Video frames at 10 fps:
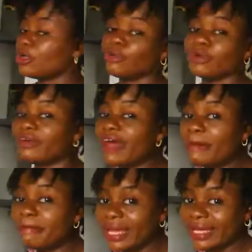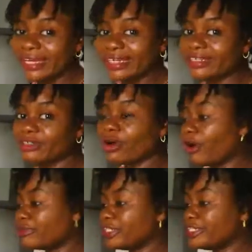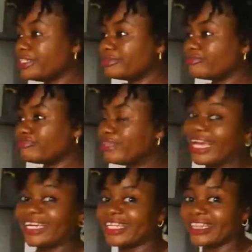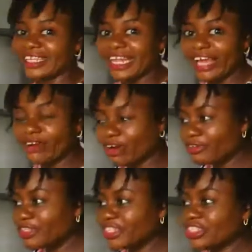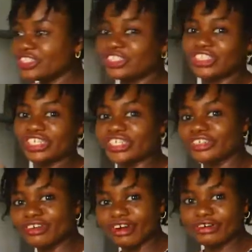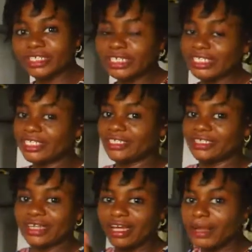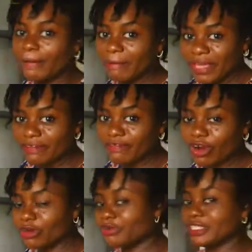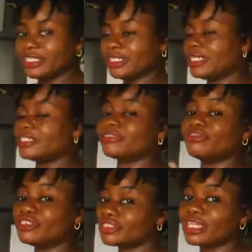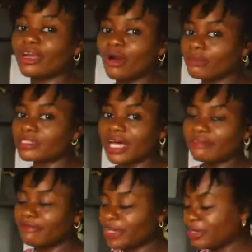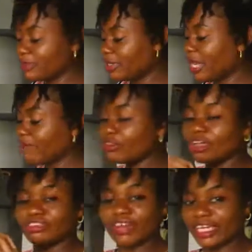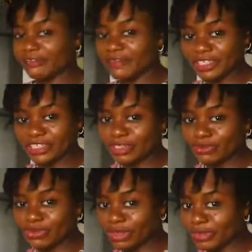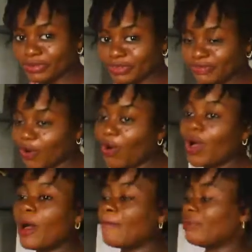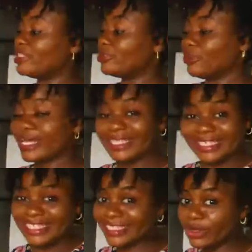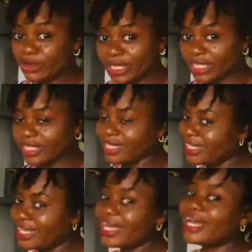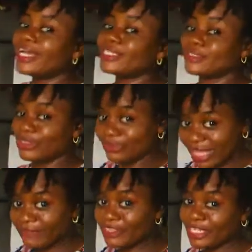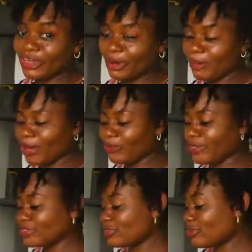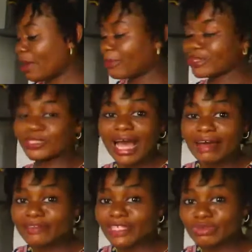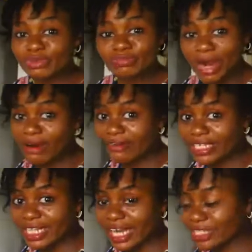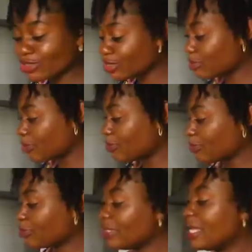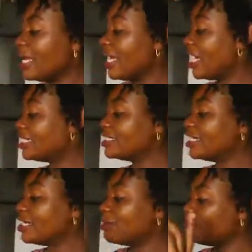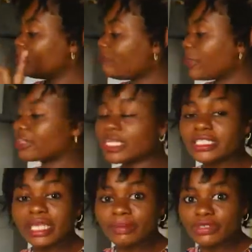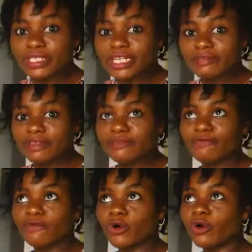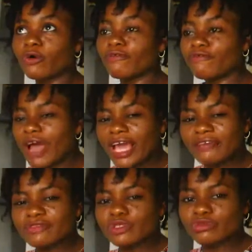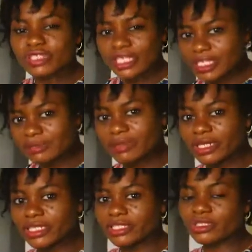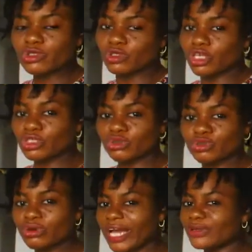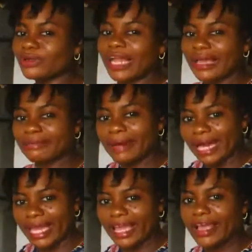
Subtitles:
Whenever I make curry, anything like curry, chicken curry, beef curry, it usually comes out very well. I've not tried the vegetable curry before, but the way this is looking, it will definitely come out well. So I'm going to have this with brown rice, like I told you people, and for this I'm going to leave it for 5 to 6 minutes to just cook. I don't like my